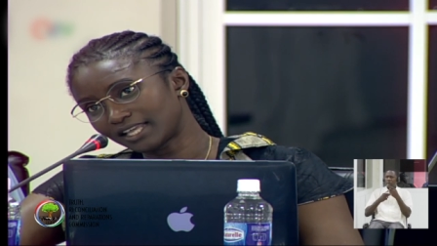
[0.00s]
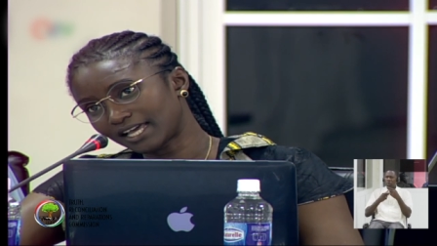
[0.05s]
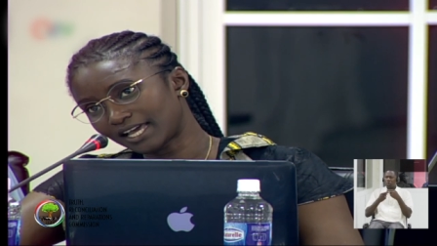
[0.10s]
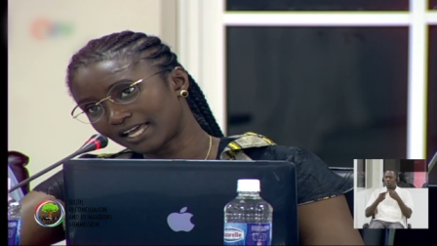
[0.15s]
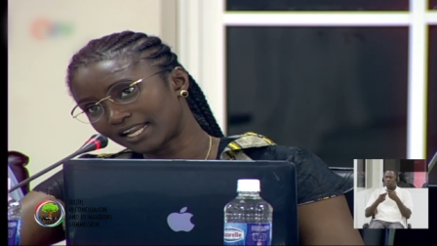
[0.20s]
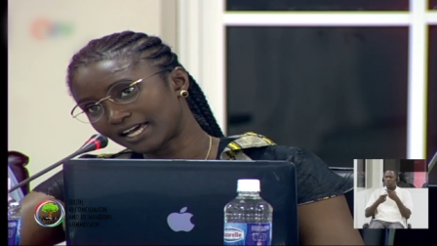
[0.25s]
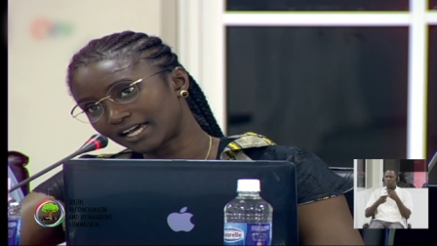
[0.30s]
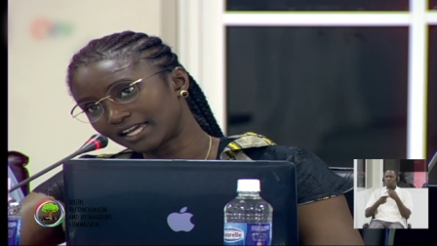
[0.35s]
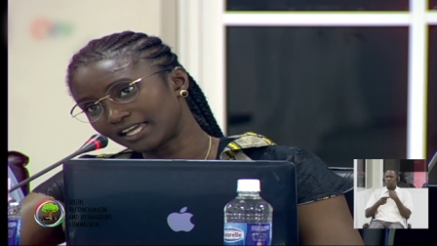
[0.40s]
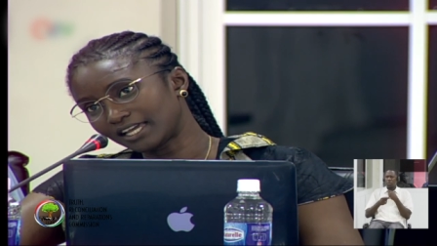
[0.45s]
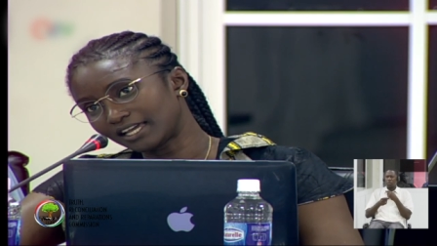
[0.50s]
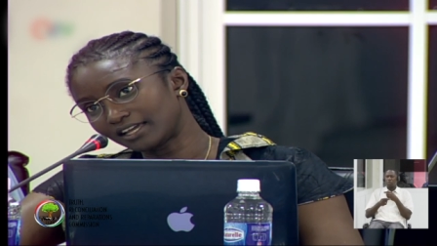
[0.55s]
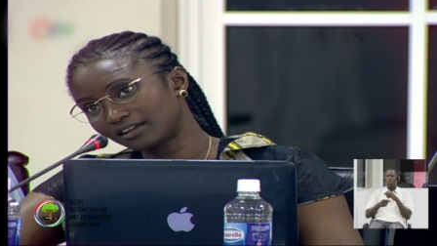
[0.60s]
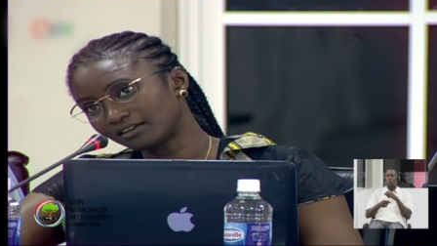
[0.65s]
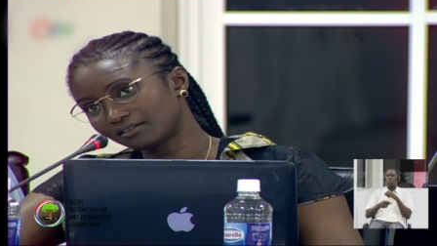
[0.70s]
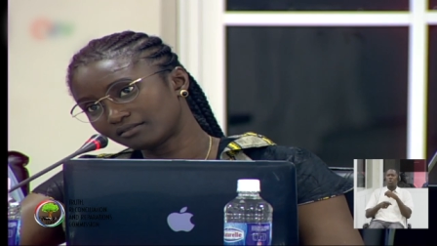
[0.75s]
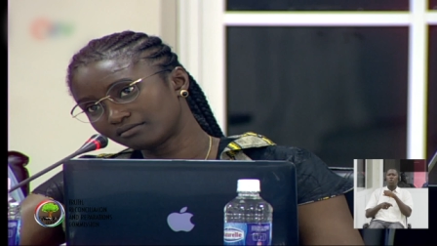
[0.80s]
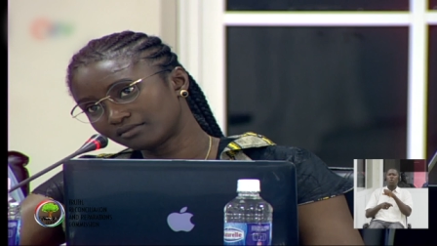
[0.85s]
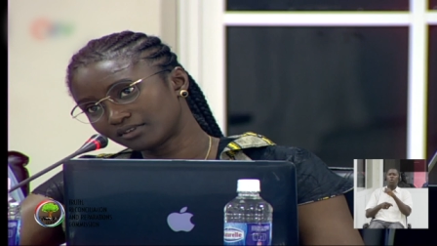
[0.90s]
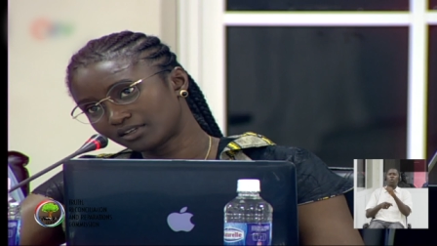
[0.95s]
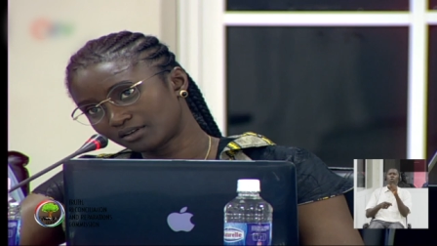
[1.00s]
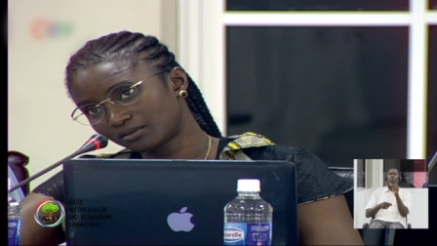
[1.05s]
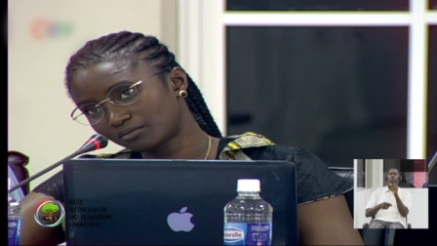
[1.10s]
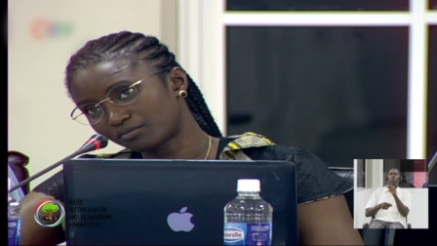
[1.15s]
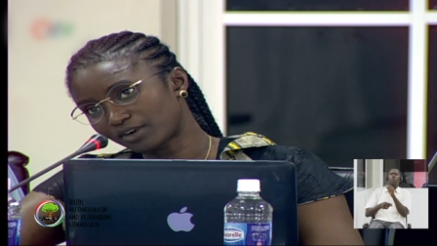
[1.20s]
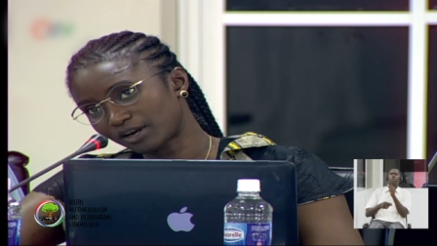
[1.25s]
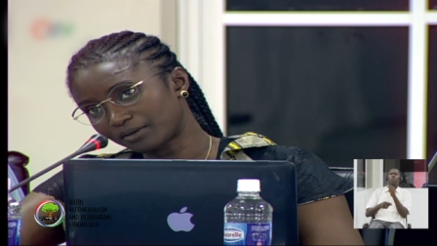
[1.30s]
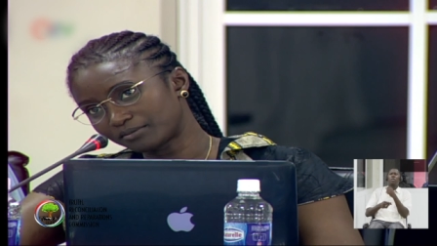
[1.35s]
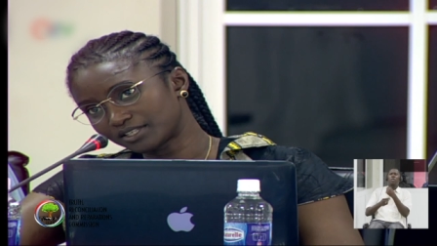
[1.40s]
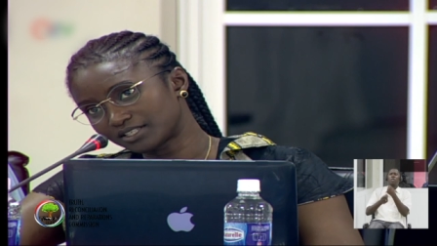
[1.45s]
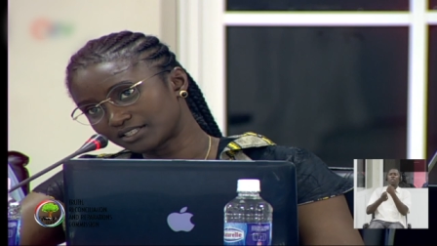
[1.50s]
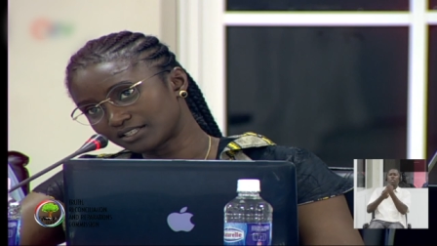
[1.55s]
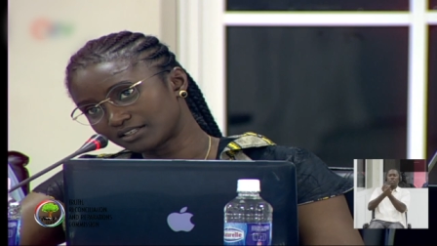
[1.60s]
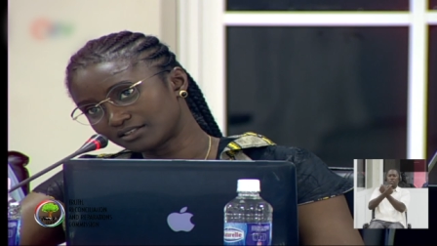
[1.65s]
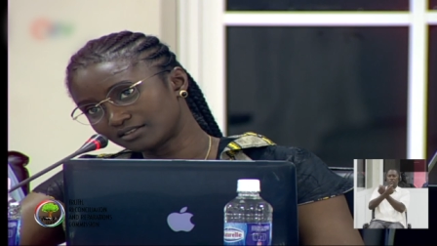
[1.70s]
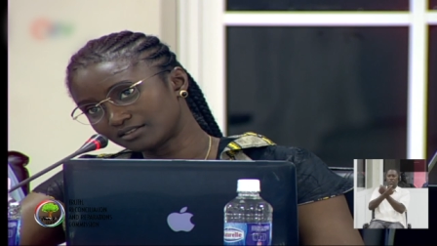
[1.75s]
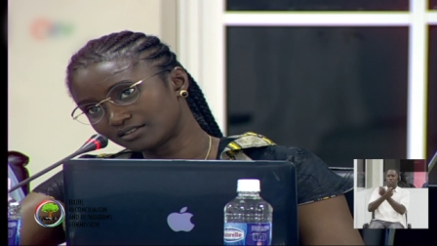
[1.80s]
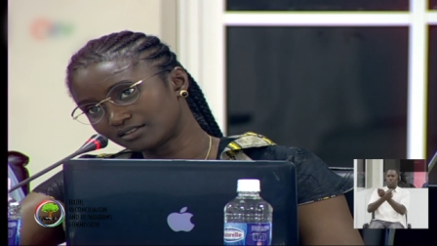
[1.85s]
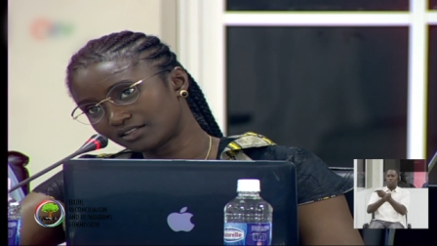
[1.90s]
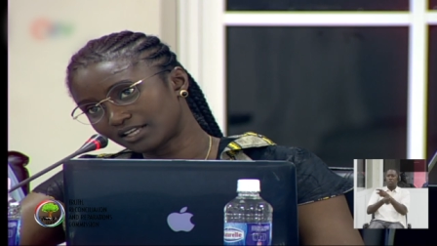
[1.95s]
NIA
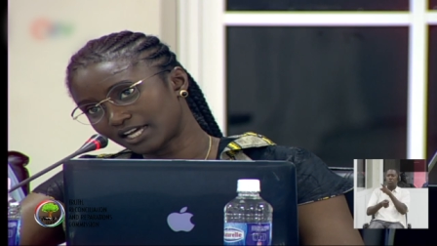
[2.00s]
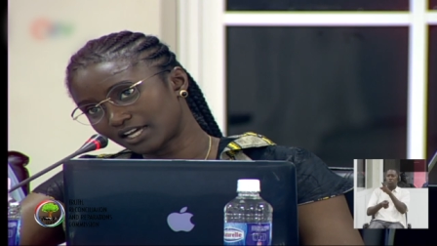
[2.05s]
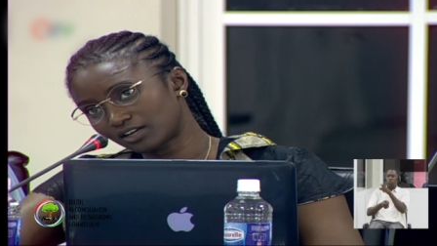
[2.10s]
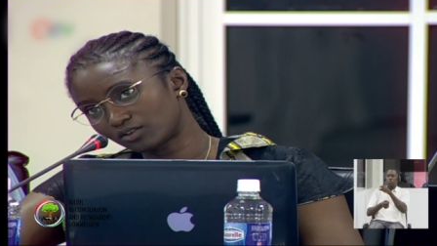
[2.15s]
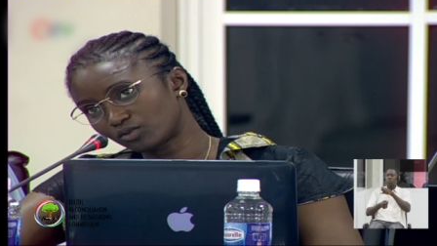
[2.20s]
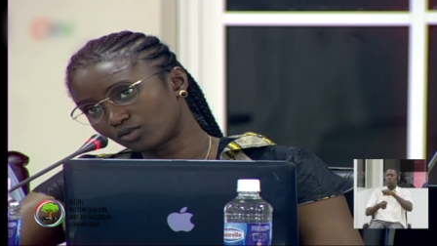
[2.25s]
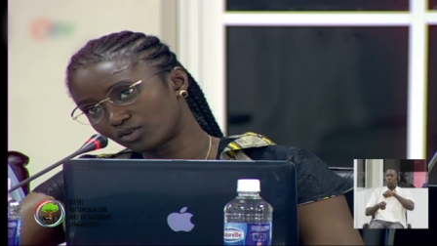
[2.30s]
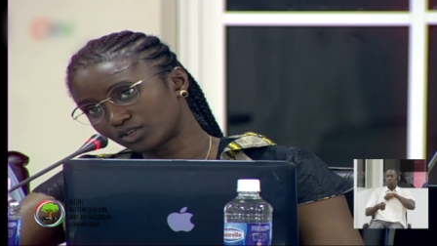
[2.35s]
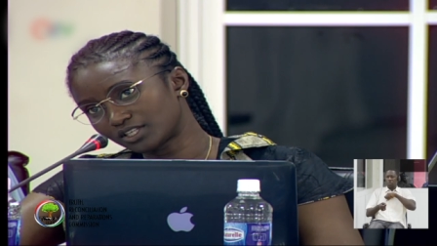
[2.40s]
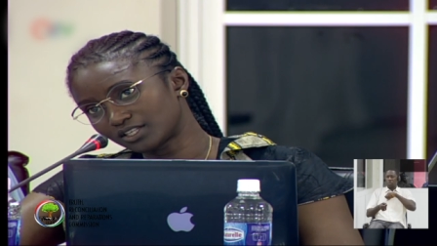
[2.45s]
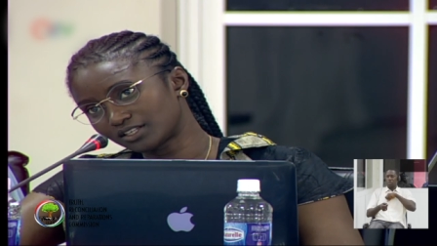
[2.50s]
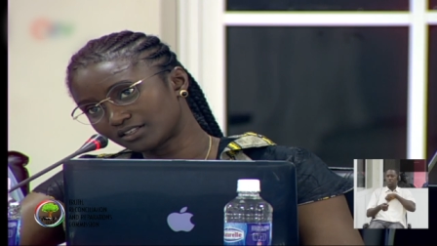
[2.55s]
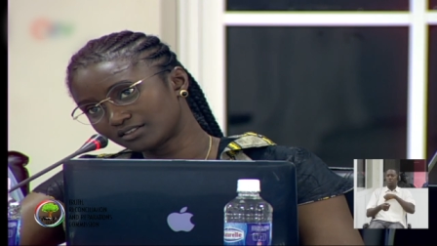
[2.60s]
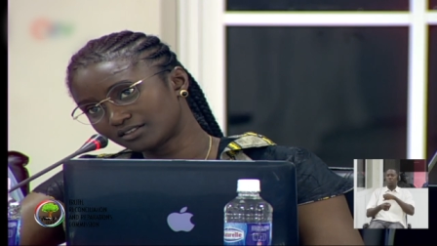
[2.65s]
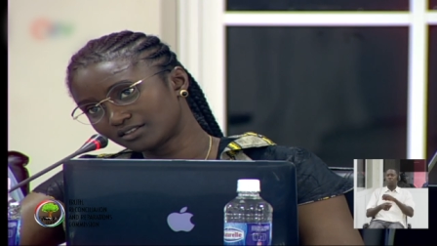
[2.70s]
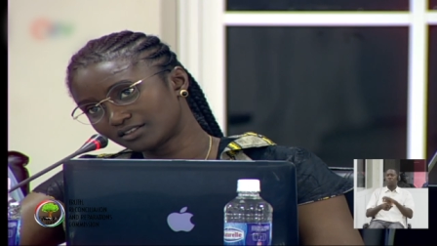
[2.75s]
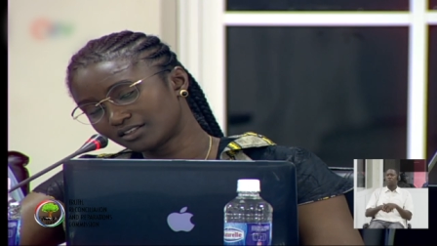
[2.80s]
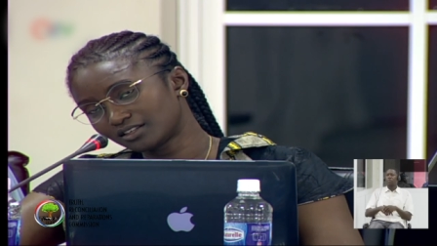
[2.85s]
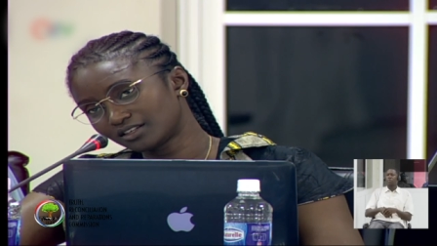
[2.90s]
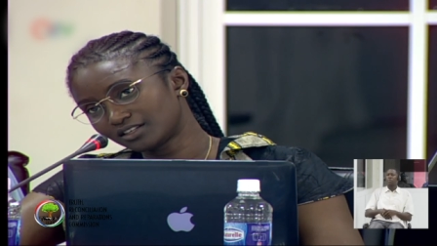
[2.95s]
premises, the headquarters,